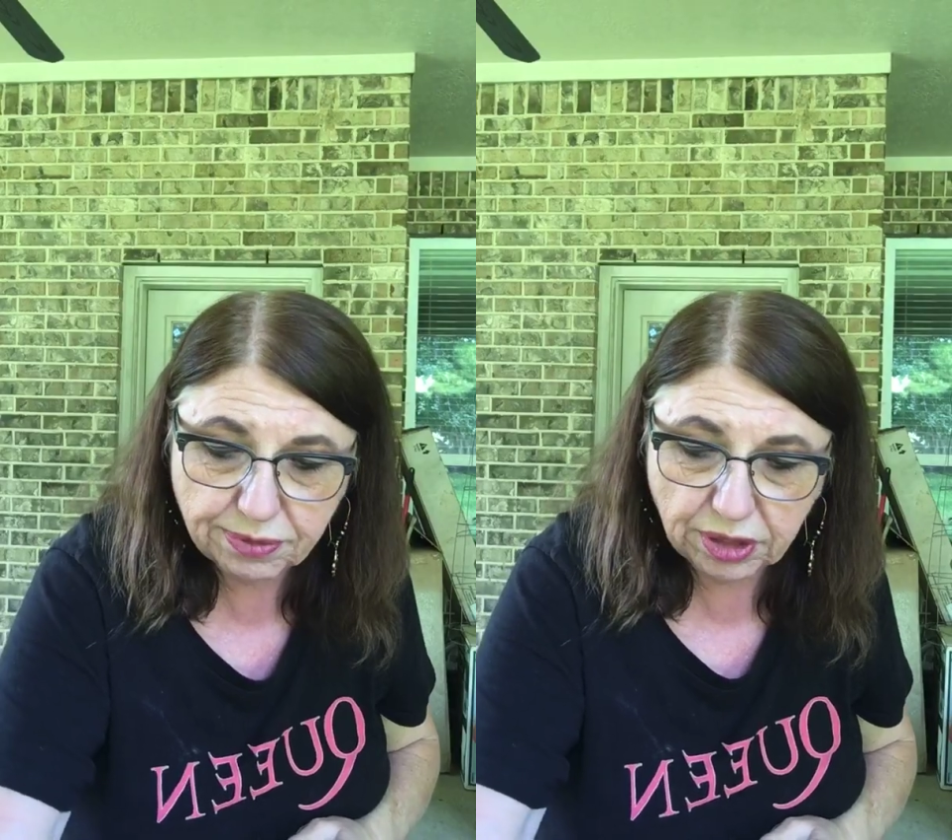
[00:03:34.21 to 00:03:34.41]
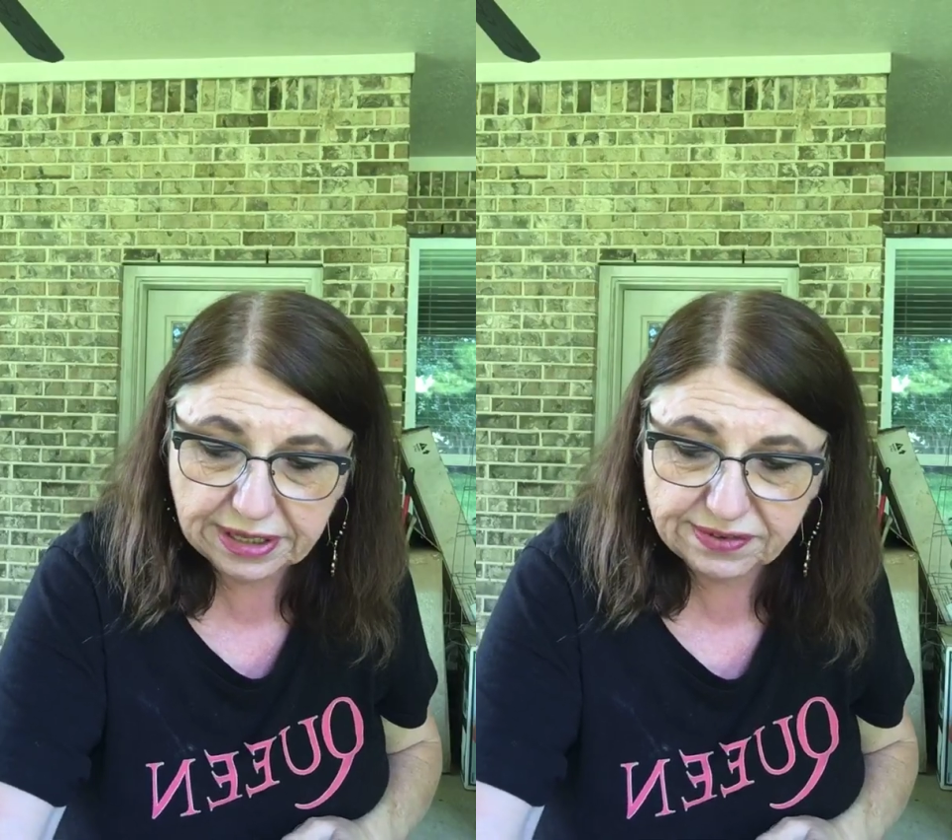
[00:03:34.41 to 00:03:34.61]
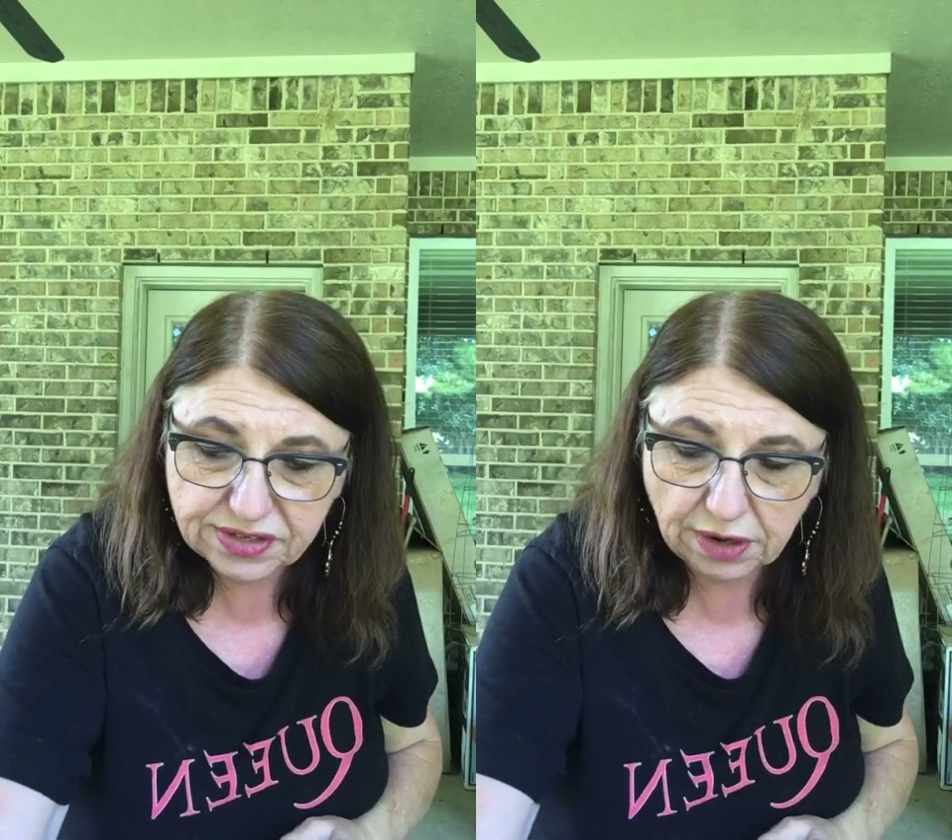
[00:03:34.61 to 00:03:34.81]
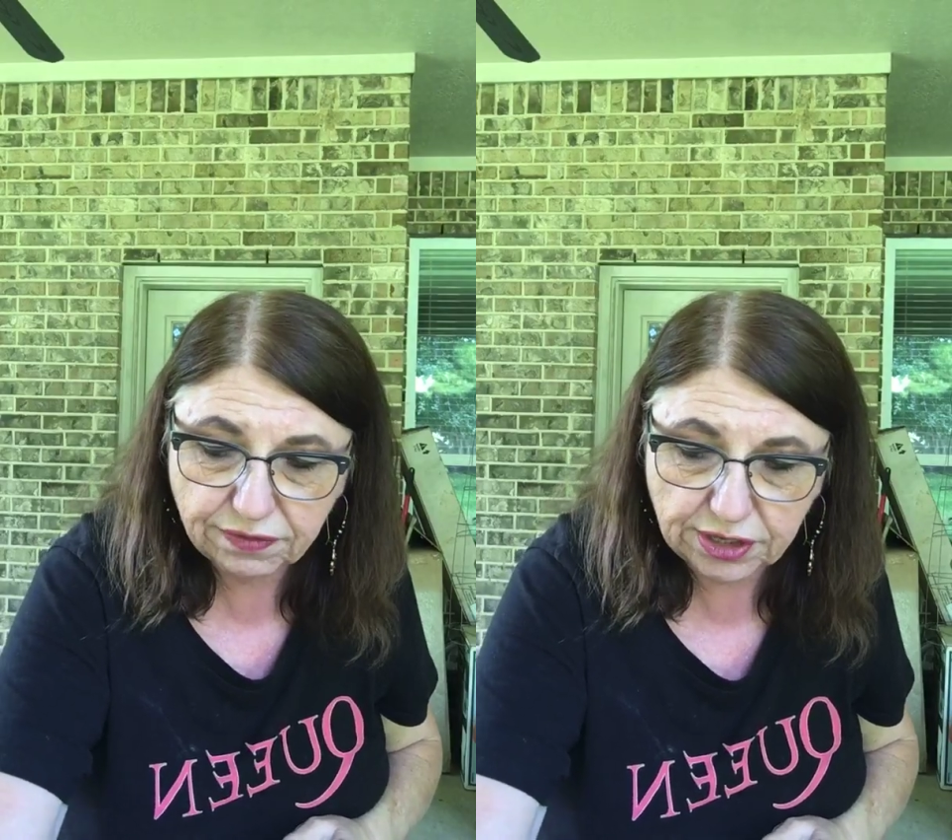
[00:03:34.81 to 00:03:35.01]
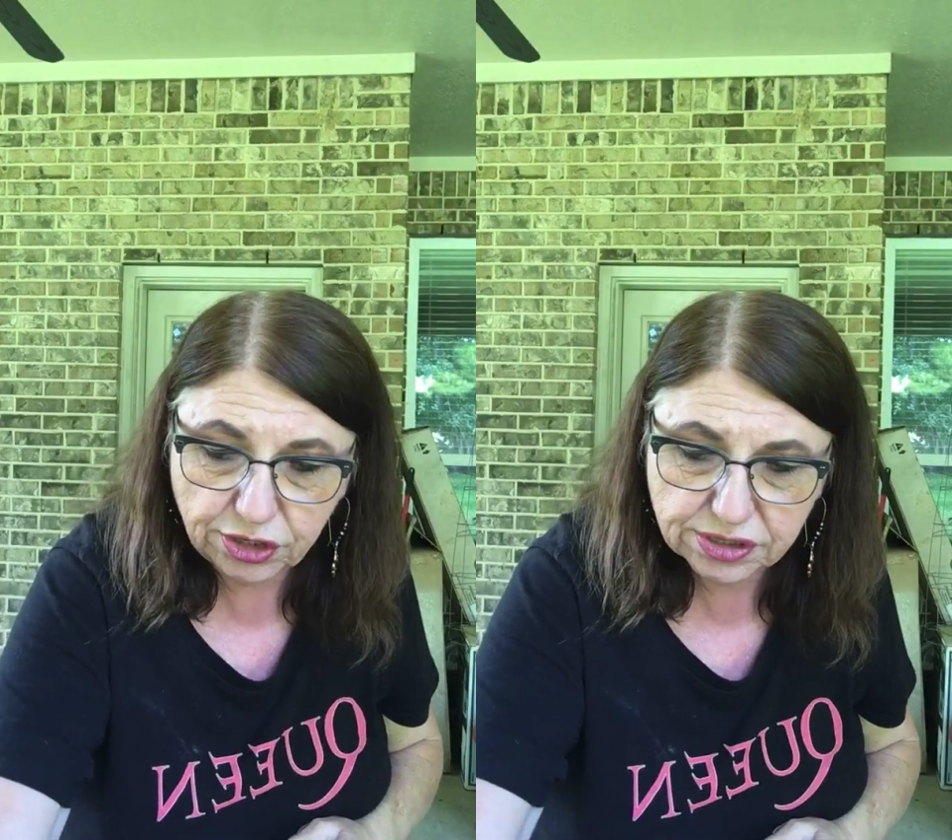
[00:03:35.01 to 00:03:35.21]
the leaves off
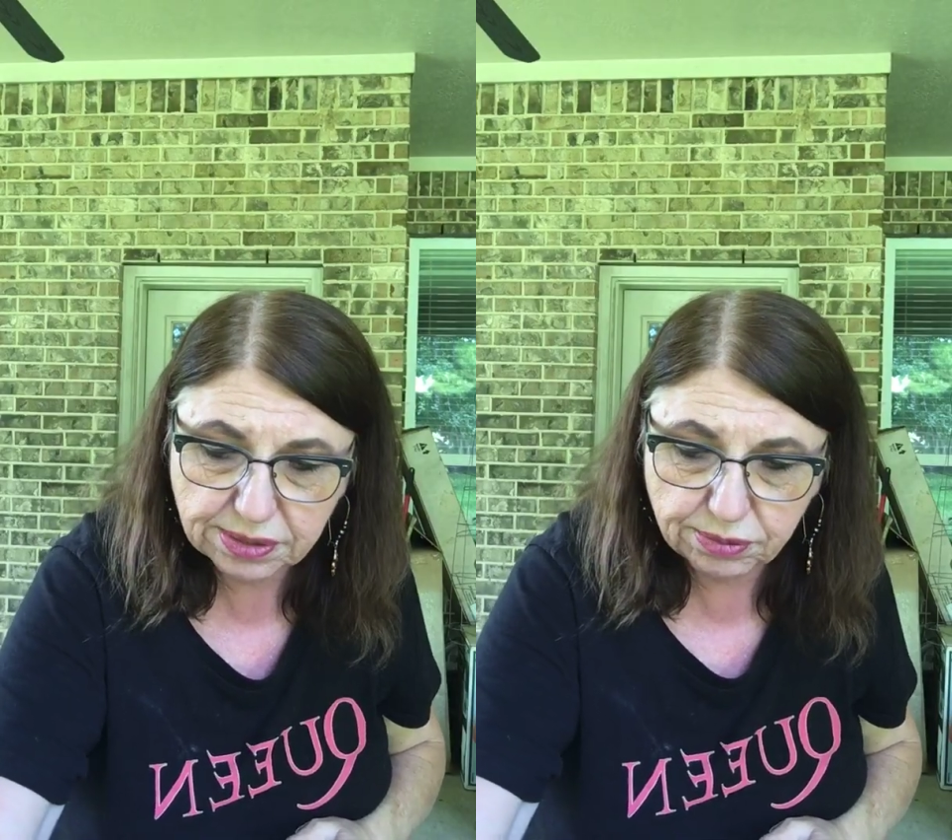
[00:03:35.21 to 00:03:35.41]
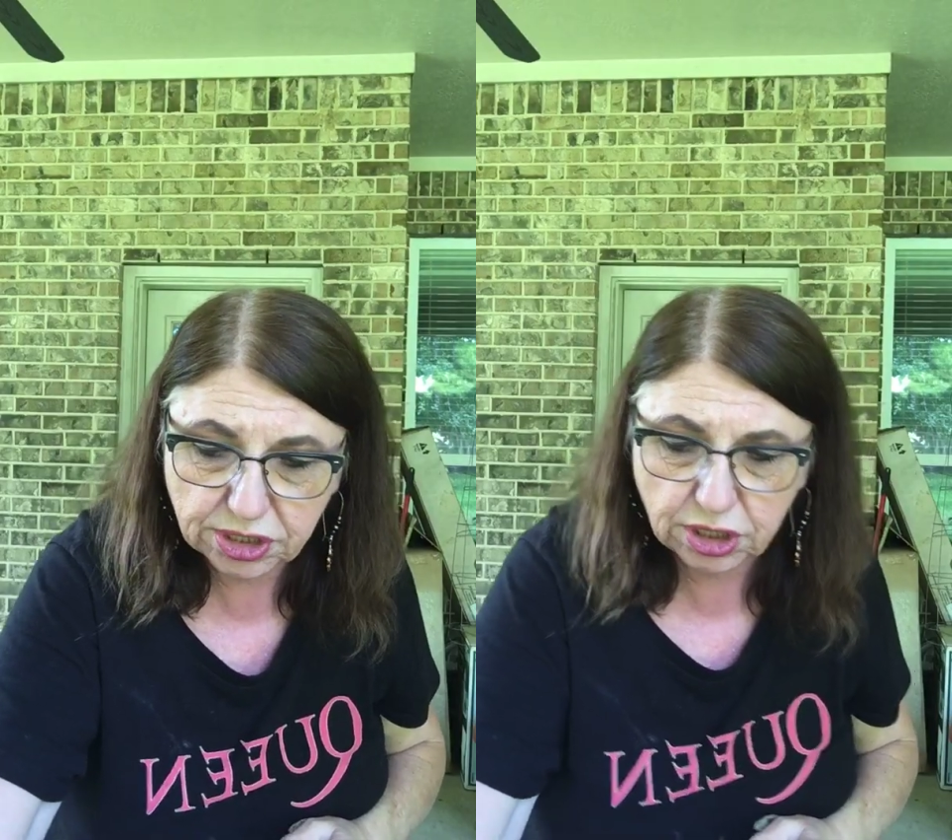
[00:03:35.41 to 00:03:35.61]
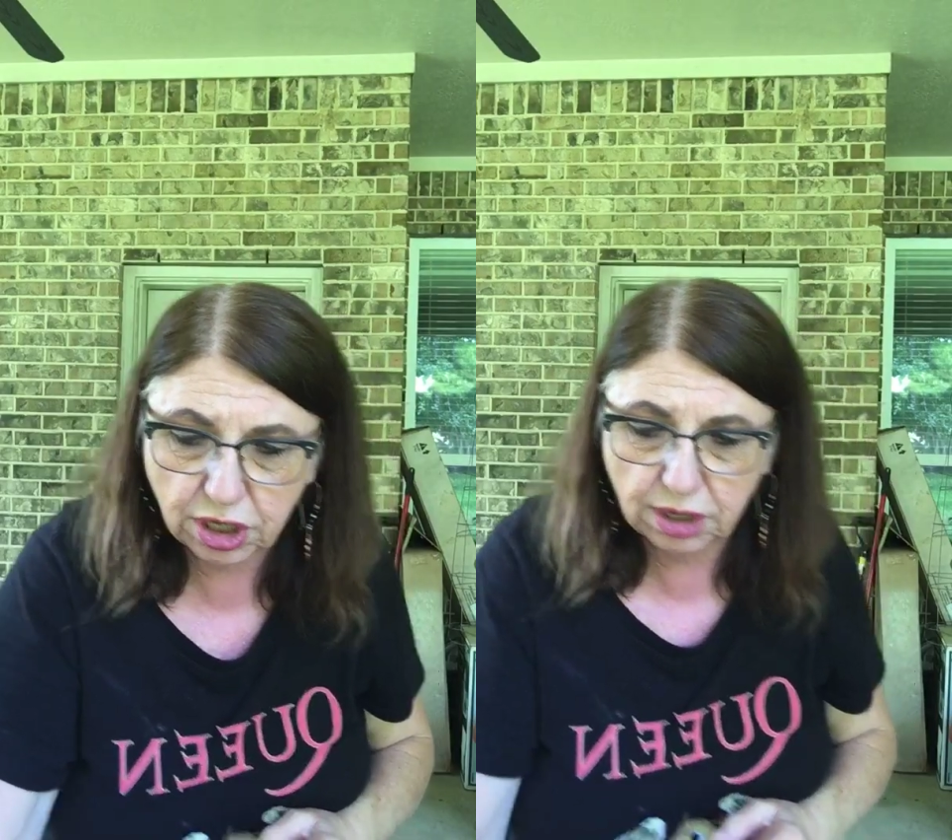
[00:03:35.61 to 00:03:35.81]
and use them to cook